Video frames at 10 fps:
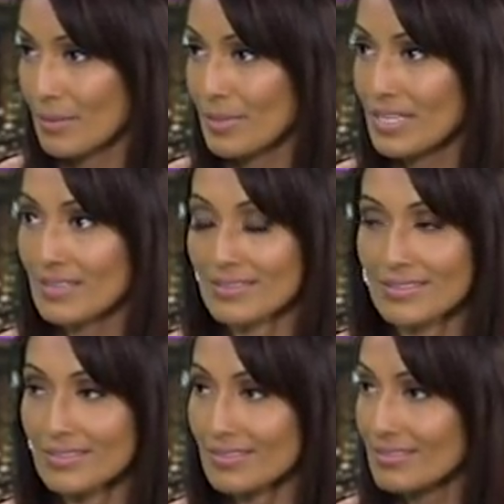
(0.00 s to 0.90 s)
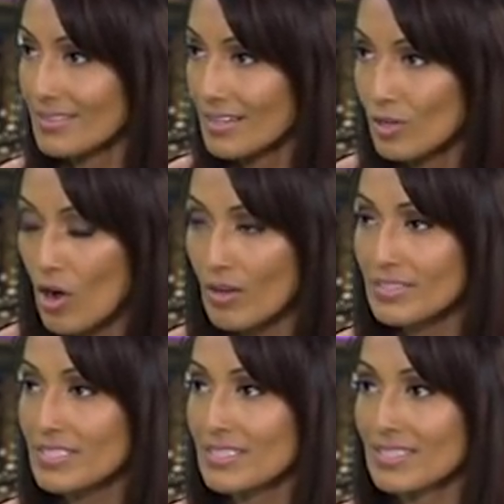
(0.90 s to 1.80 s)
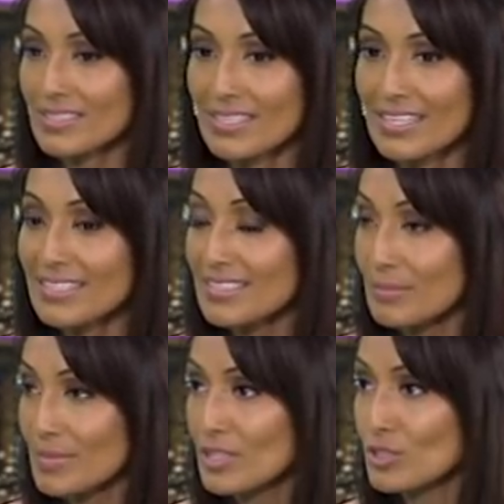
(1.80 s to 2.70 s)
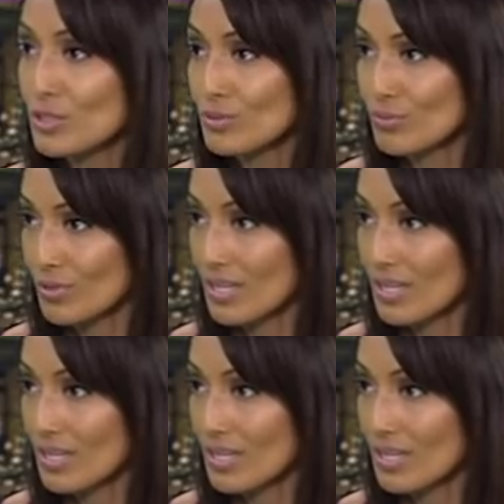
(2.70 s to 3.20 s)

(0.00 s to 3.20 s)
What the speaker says: I mean, it's constantly something new